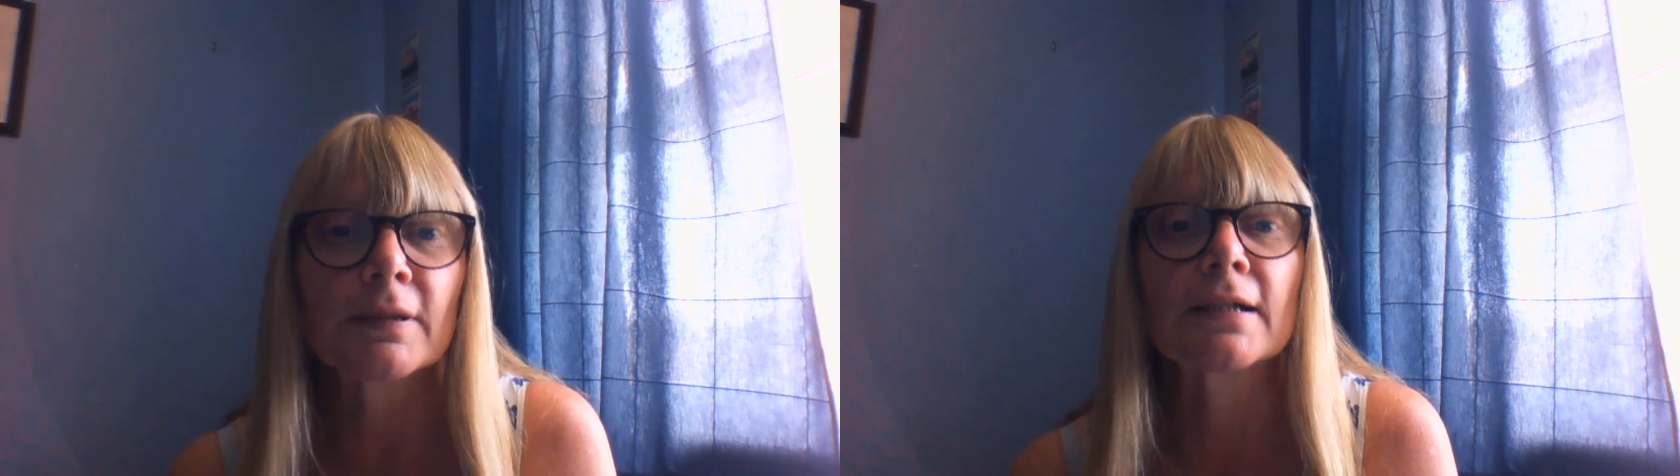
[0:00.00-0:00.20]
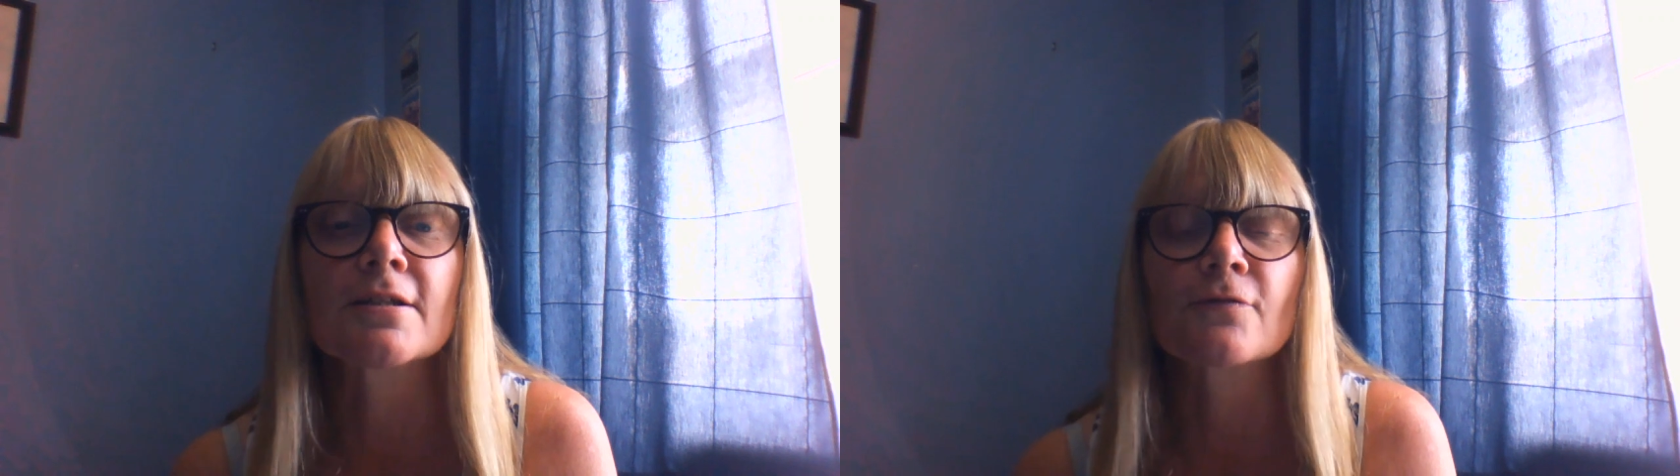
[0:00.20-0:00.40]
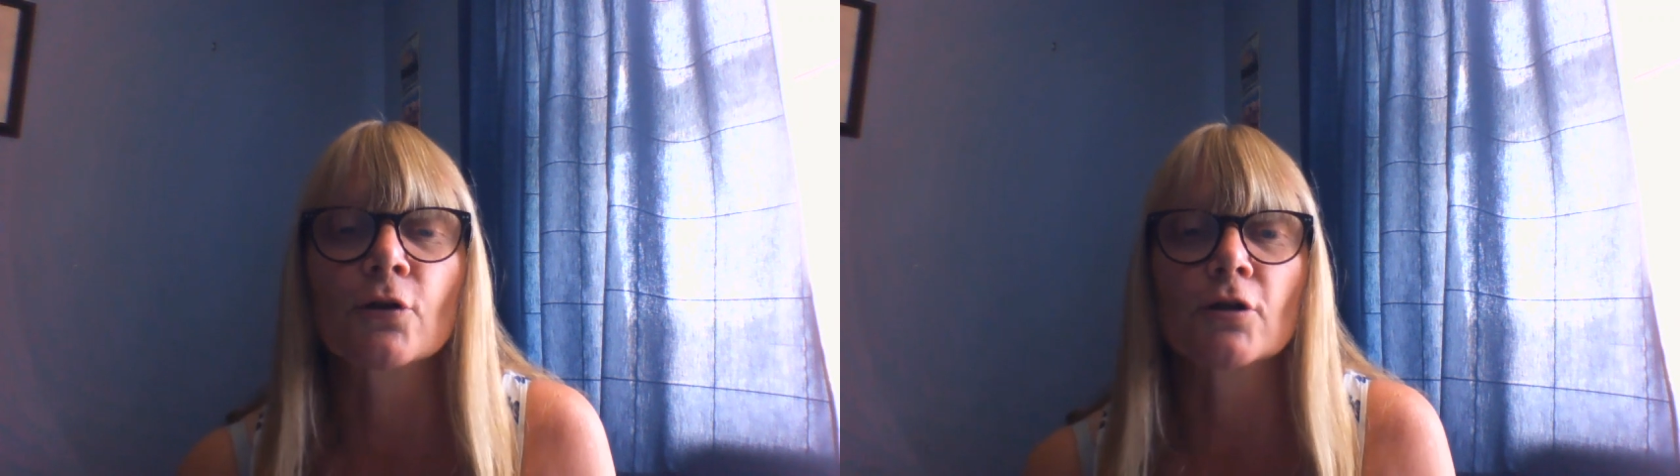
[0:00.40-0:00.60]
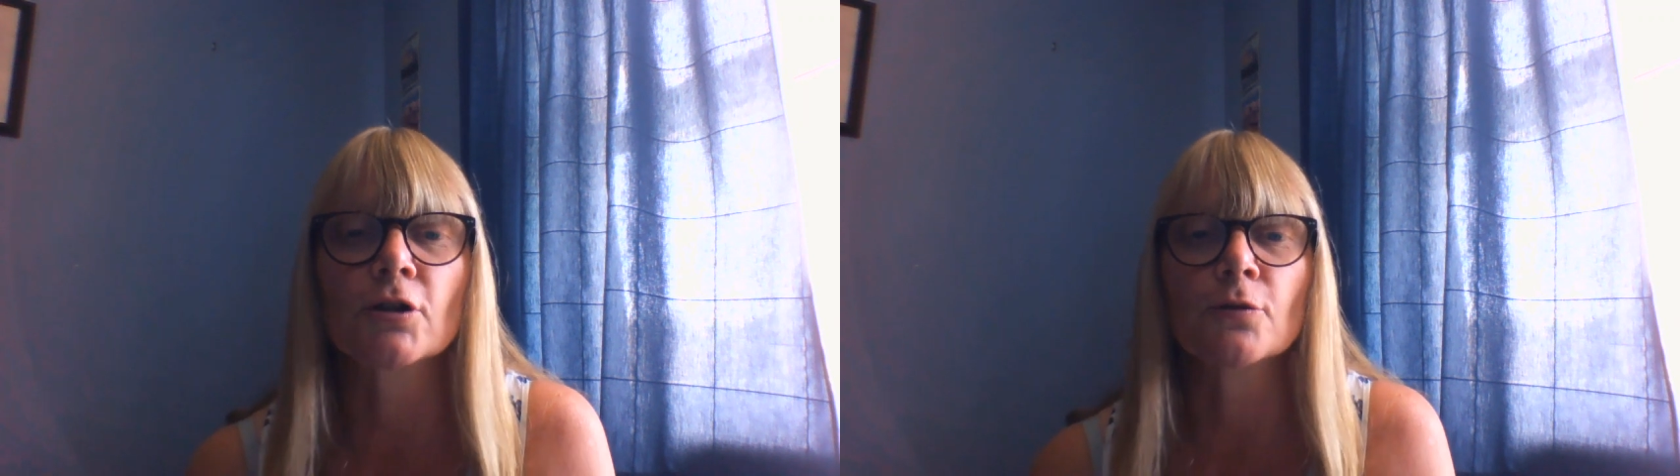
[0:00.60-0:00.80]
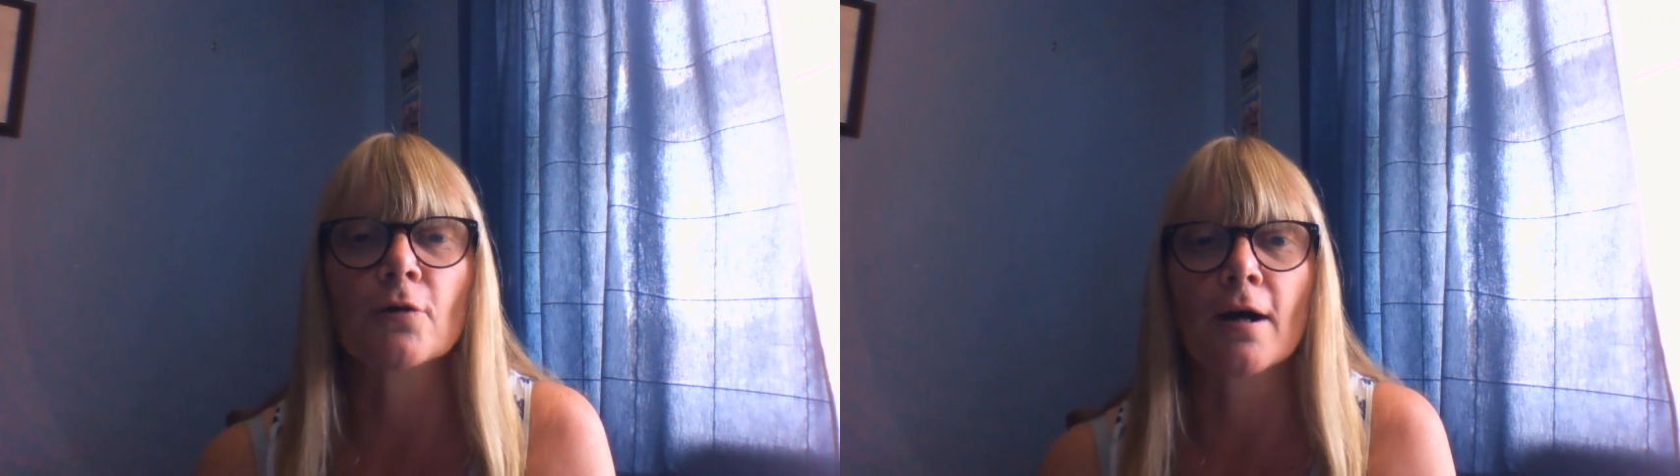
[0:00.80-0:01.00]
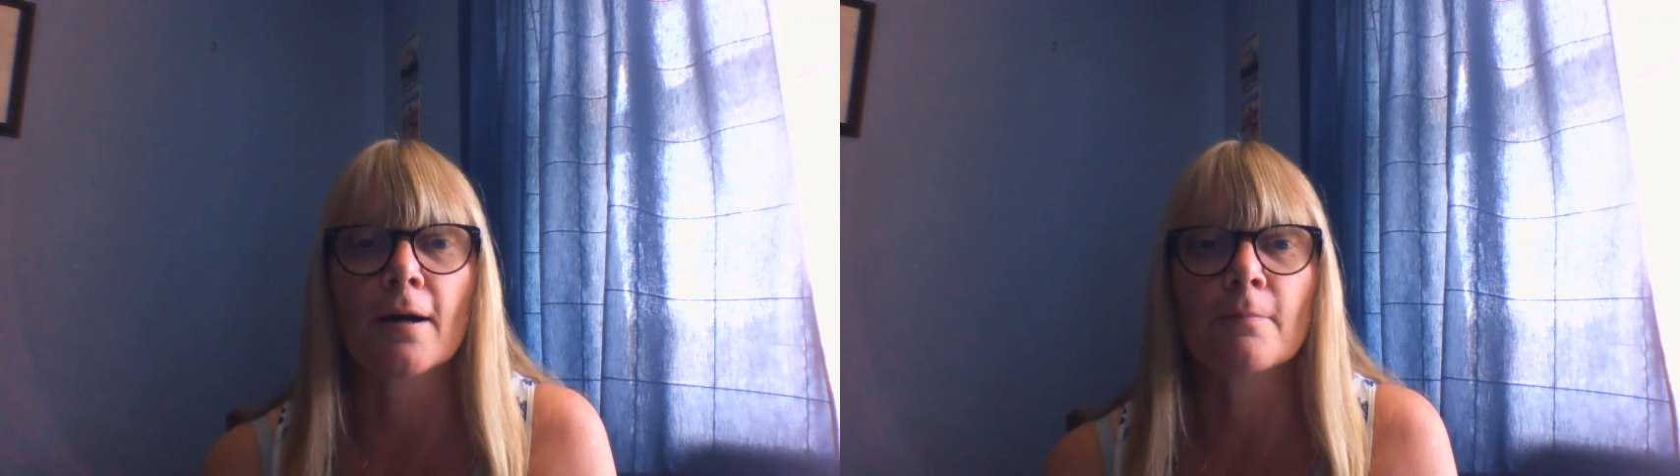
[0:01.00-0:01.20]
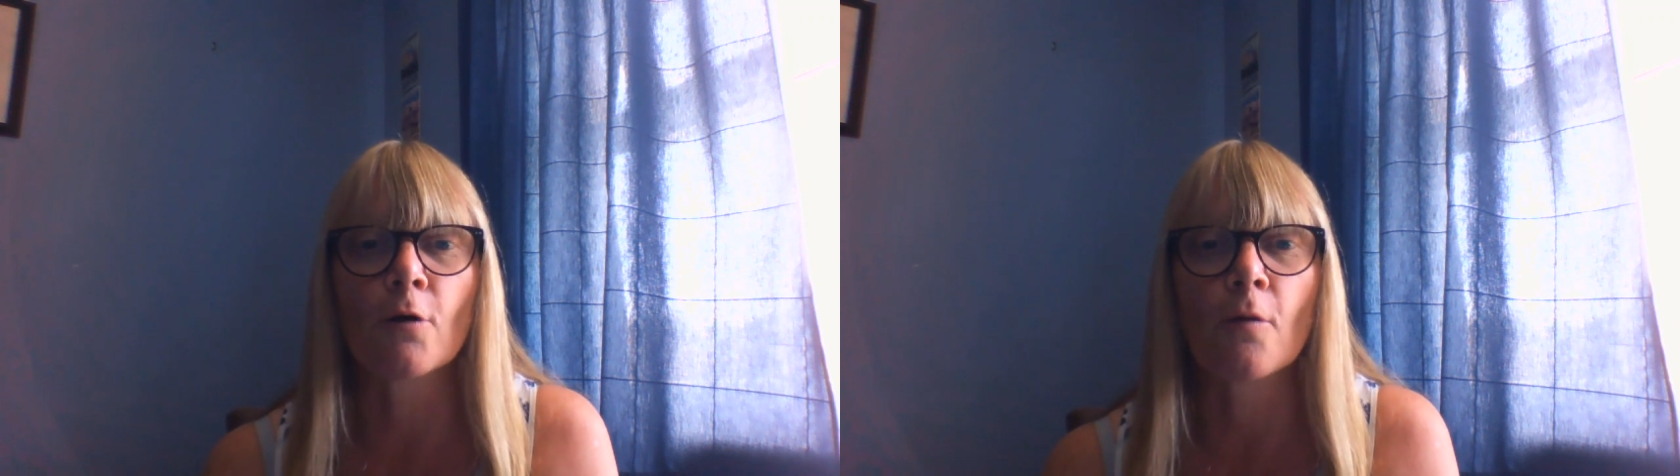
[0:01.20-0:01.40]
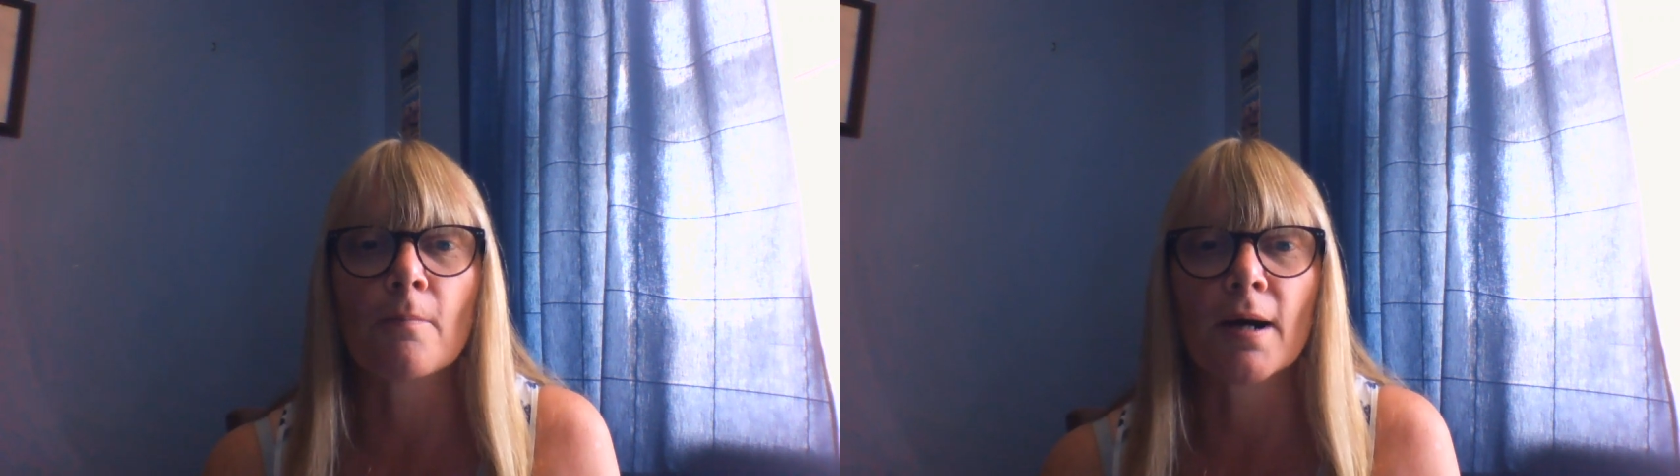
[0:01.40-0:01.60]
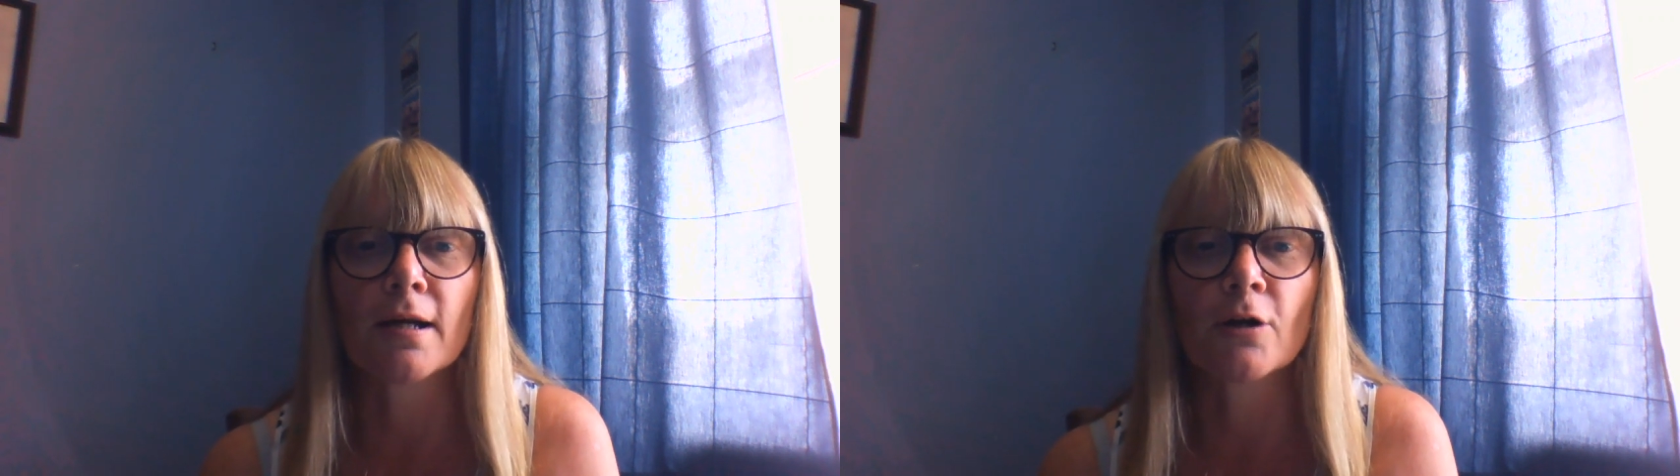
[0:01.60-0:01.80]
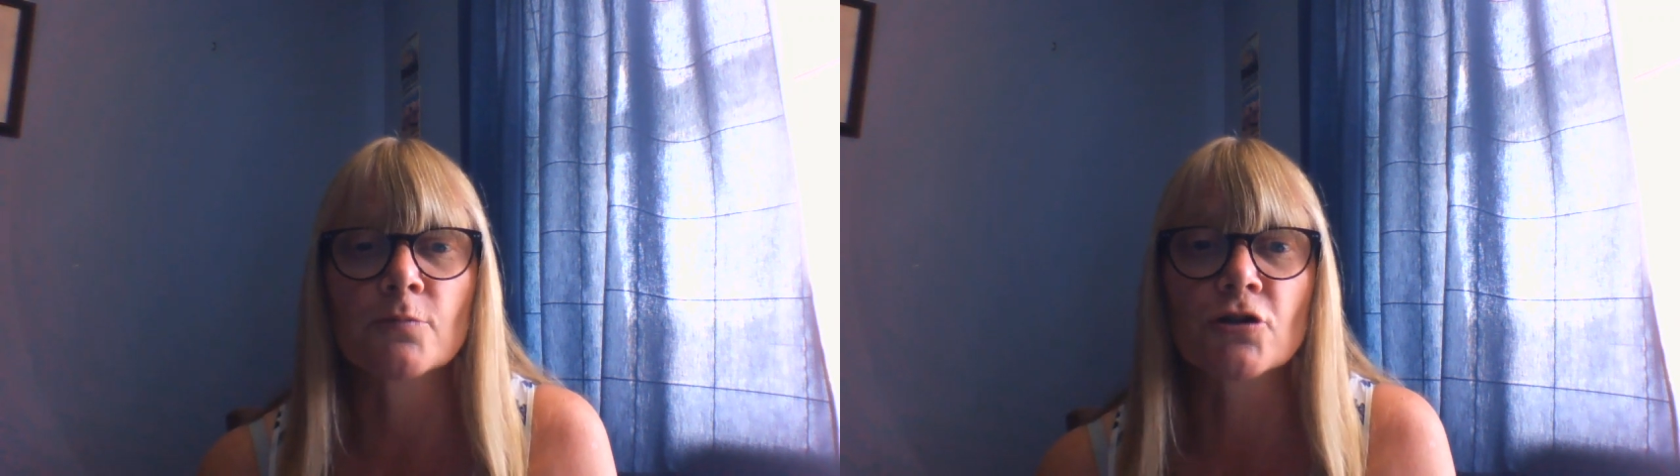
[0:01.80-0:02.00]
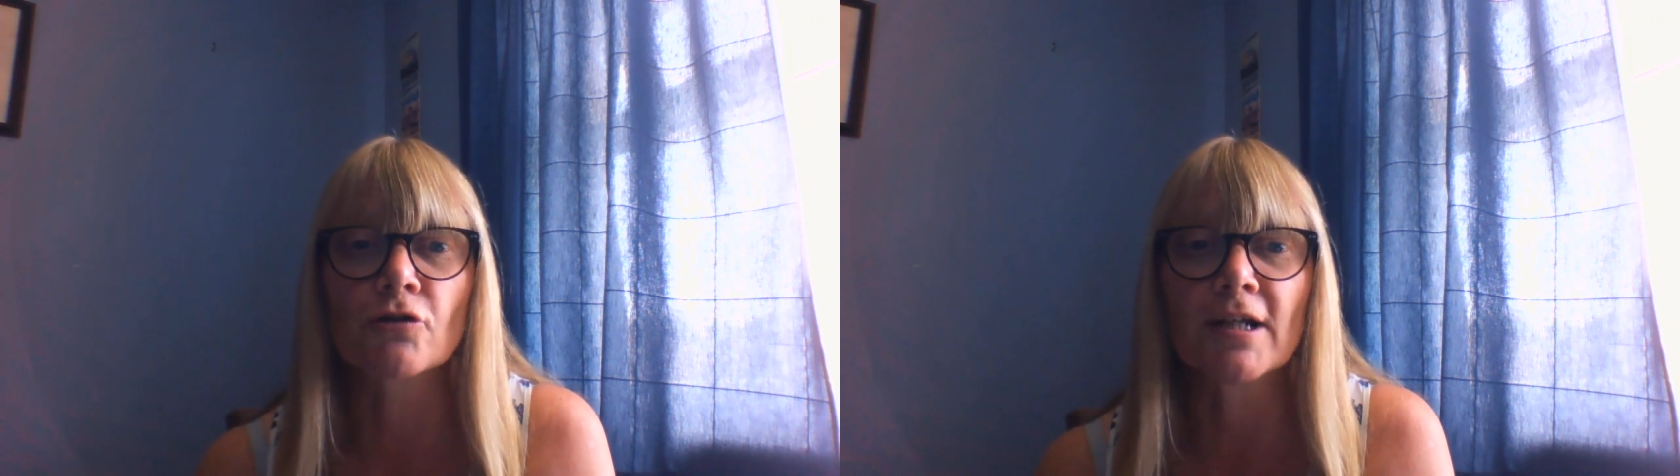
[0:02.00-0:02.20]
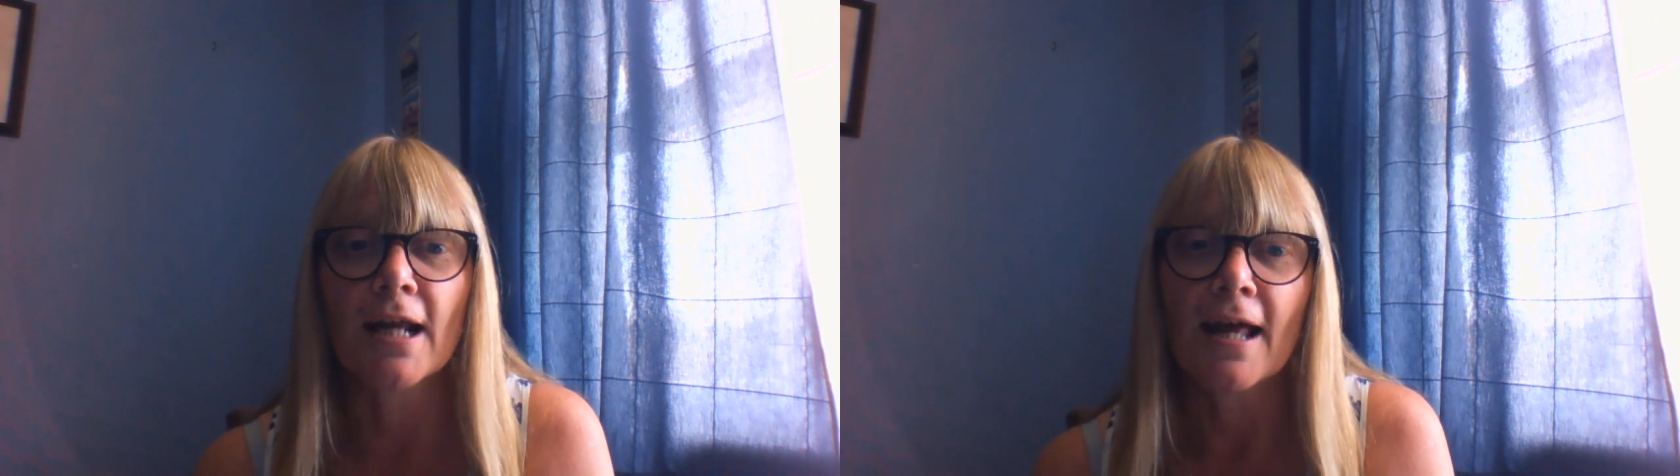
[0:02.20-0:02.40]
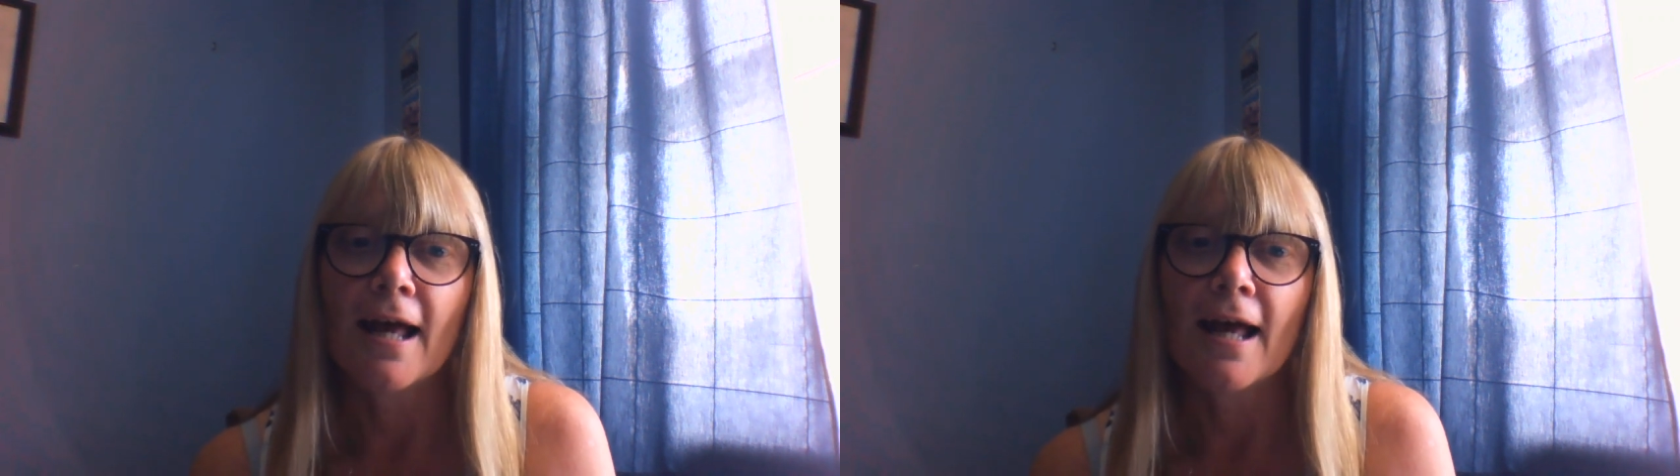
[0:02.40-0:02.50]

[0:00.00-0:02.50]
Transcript: because I've got you um, on my home screen.